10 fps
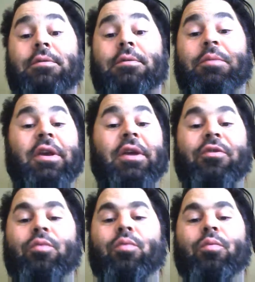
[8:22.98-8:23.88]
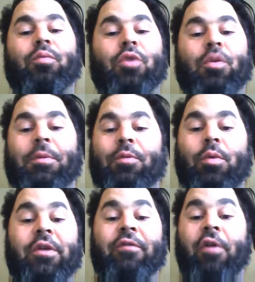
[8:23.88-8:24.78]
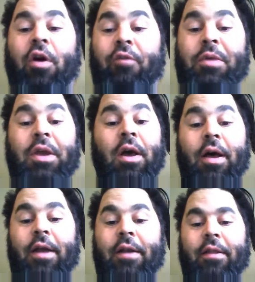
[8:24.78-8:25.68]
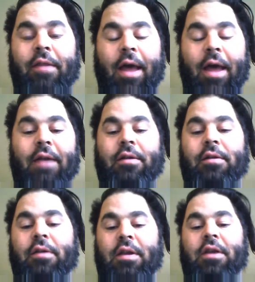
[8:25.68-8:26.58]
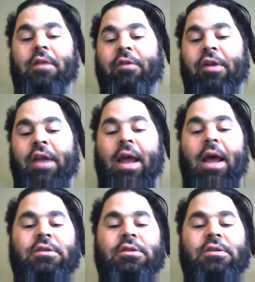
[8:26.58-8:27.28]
because humans will evolve beyond that need for cash.